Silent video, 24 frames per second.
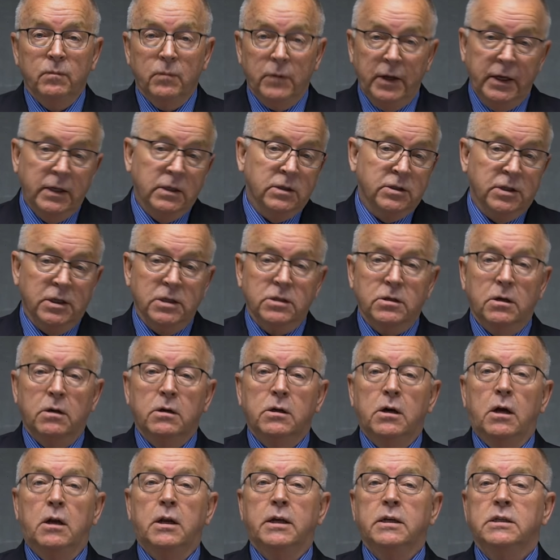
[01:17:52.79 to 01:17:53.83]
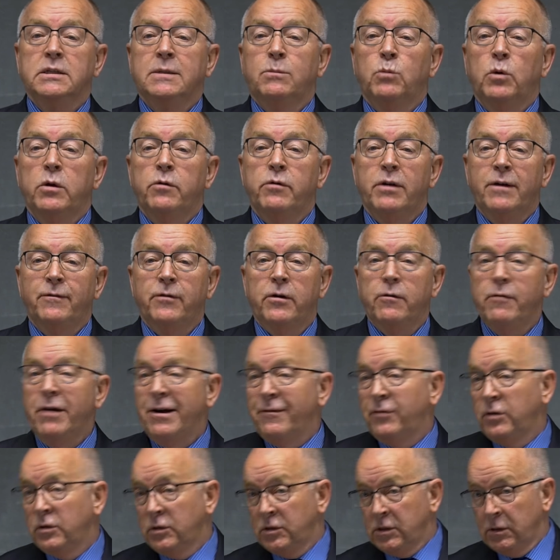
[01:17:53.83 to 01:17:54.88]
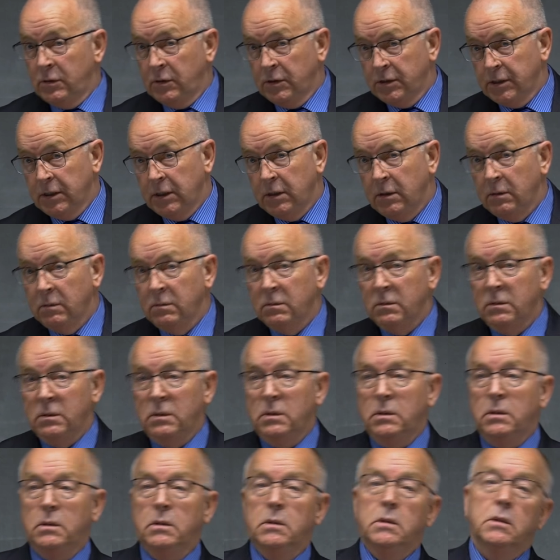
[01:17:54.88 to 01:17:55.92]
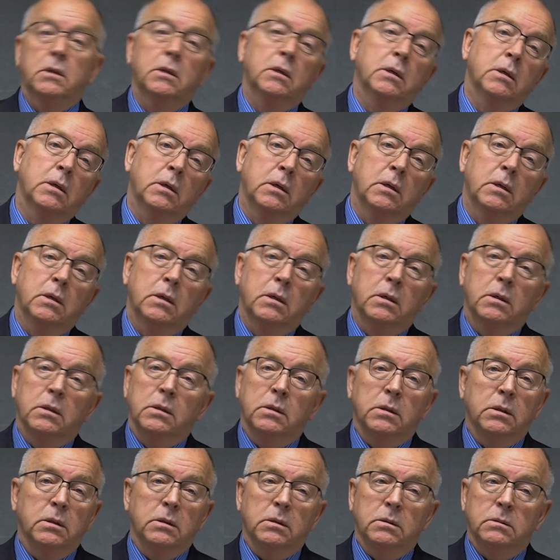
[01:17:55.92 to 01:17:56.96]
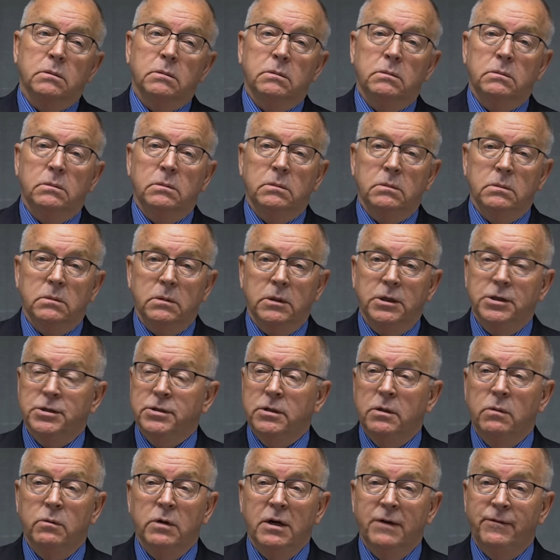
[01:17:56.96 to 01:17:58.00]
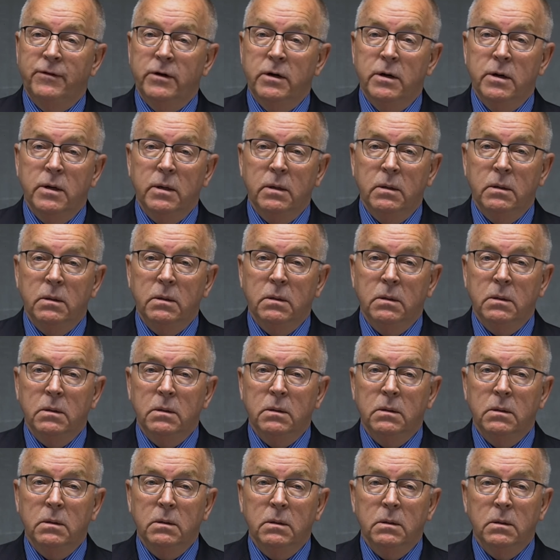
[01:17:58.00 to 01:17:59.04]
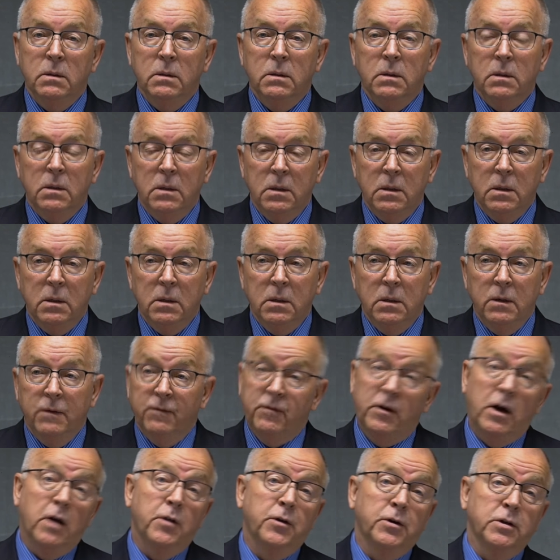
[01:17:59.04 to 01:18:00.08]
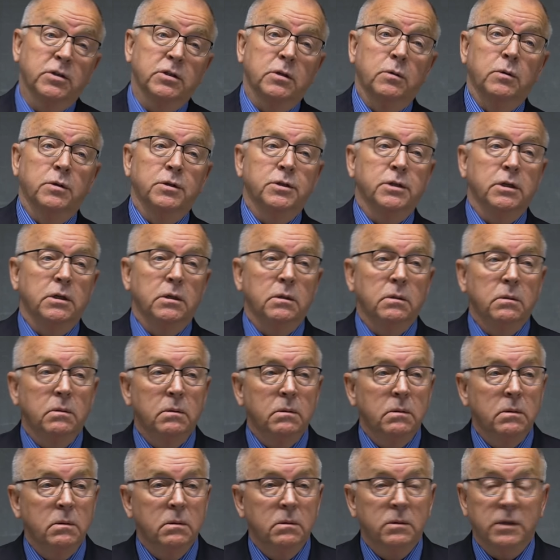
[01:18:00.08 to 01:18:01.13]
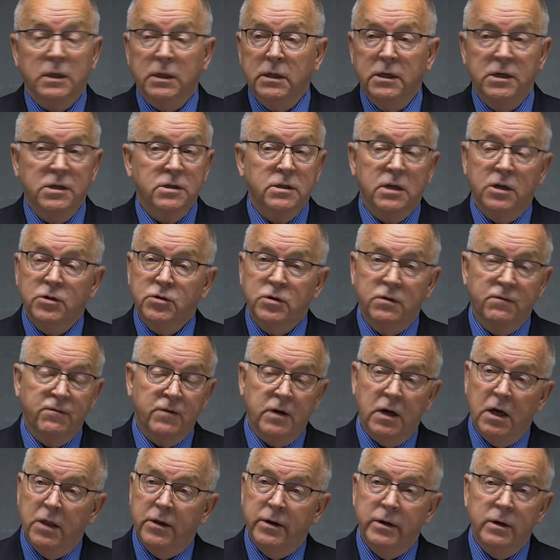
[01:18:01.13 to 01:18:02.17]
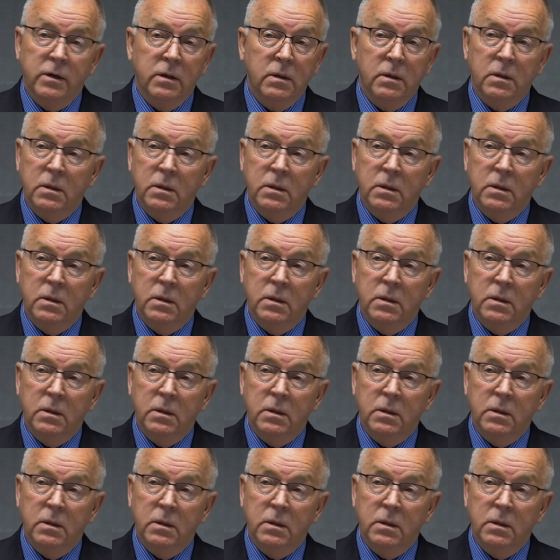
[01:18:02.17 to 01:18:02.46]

They insist on calling someone reverend, Reverend so-and-so. No, he's no reverend. Father so-and-so. He's not your father.